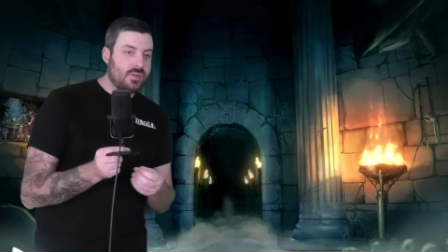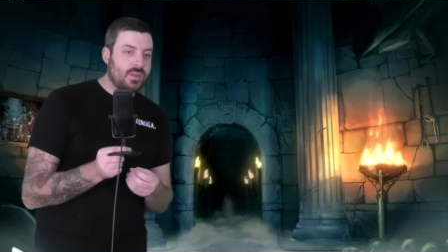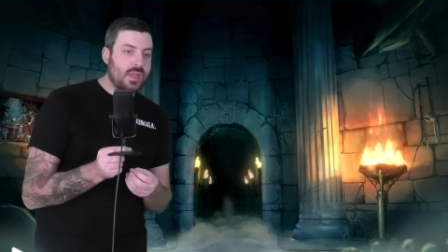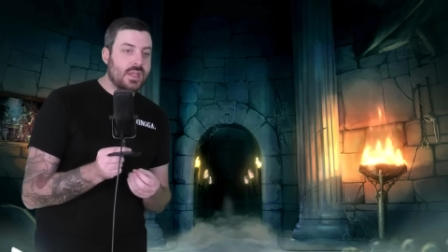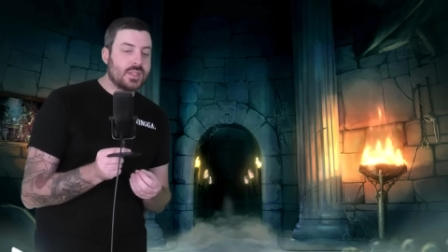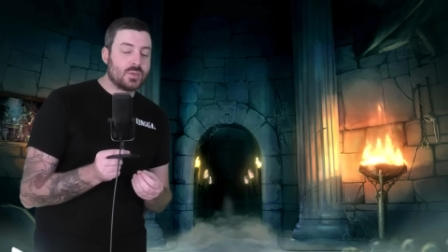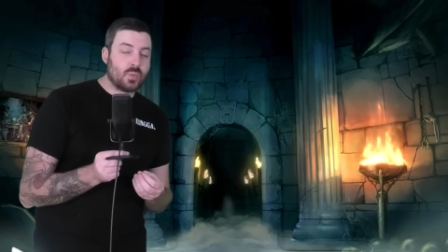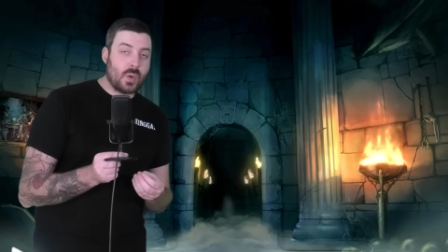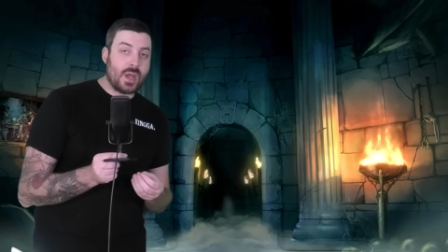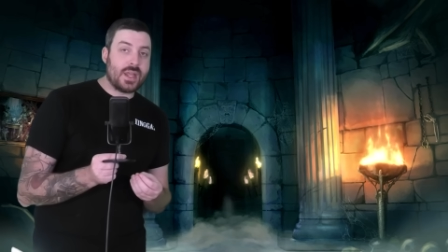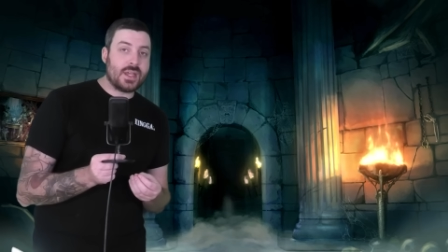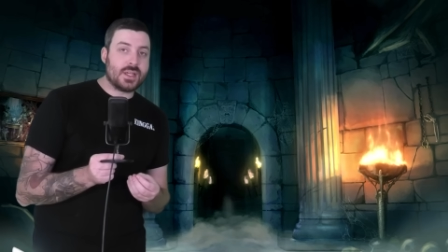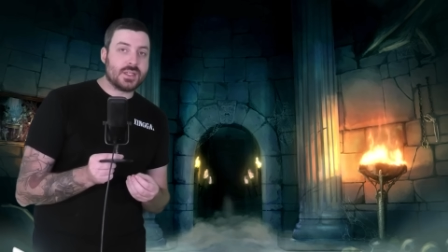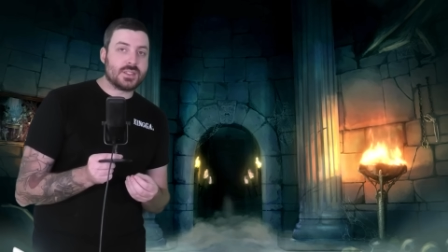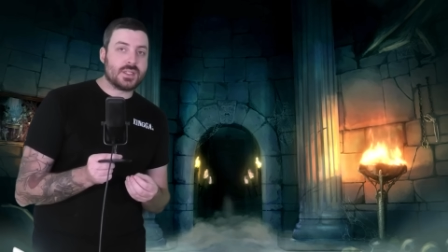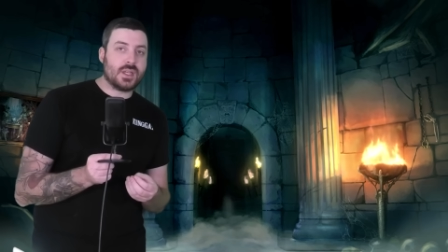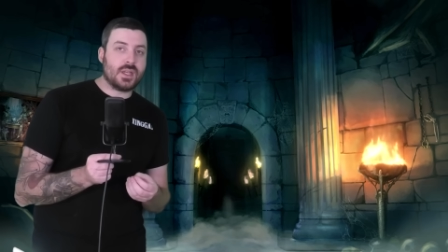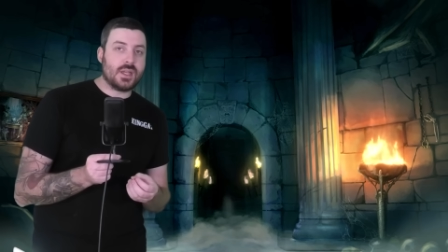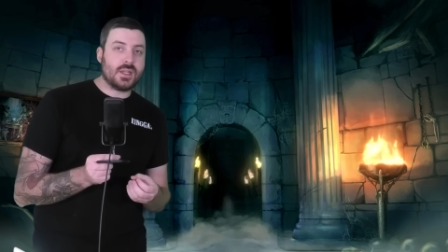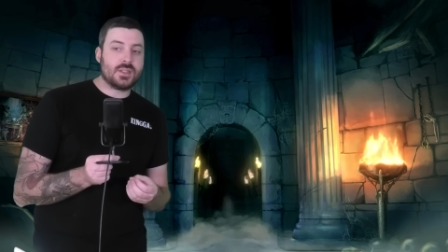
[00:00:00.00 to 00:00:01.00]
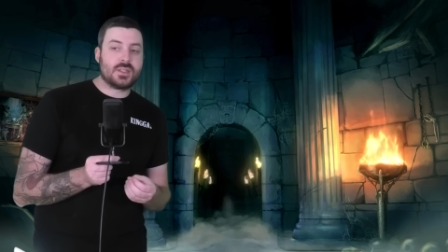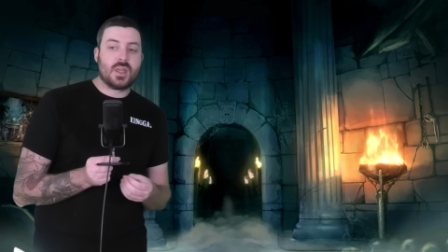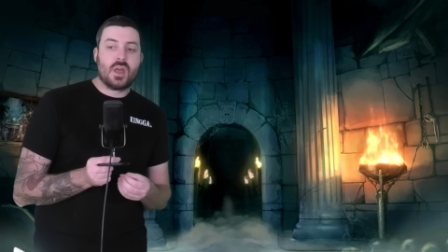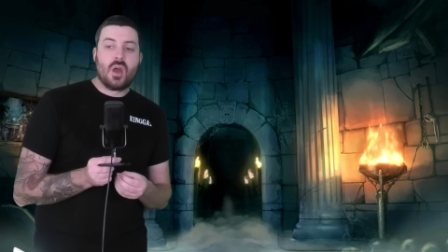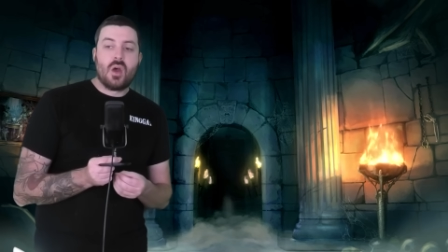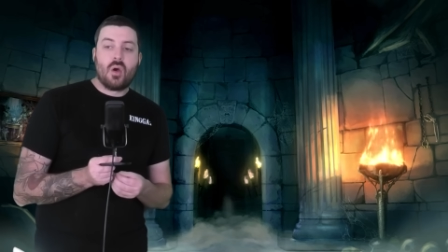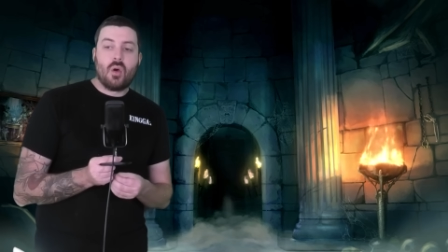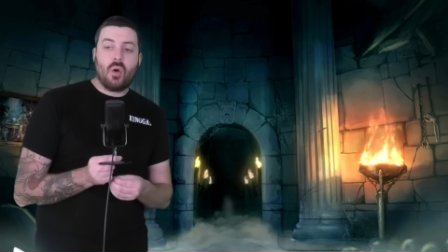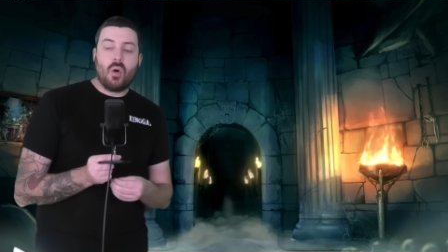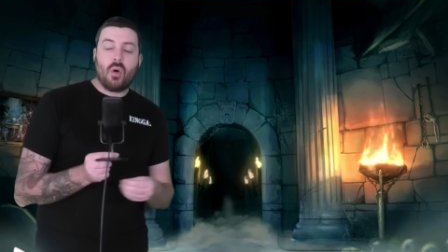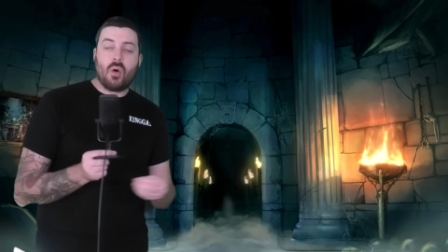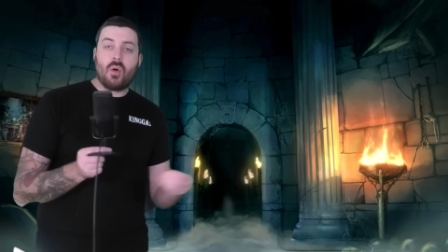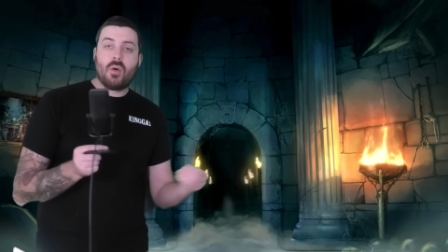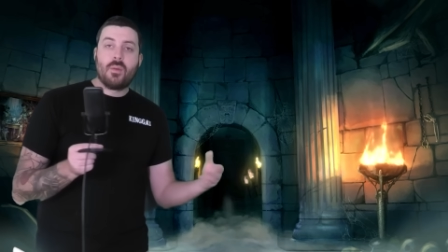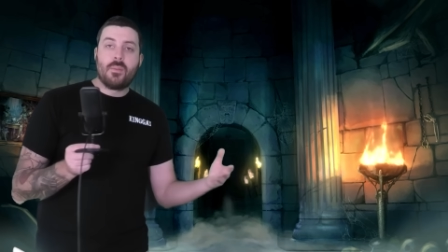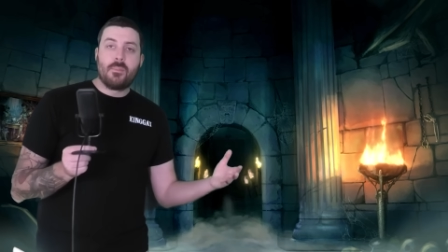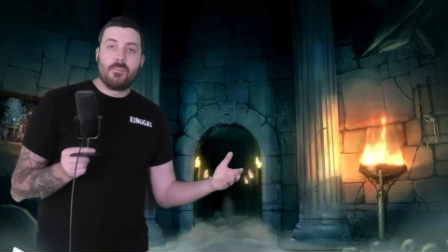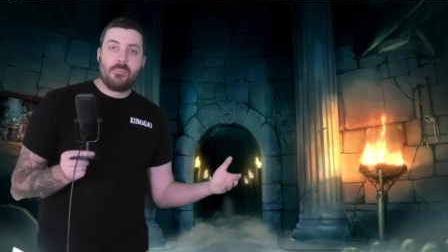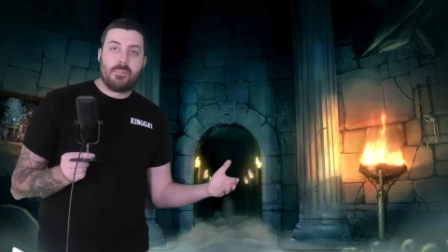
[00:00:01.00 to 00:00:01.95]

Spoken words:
as weak as it is, or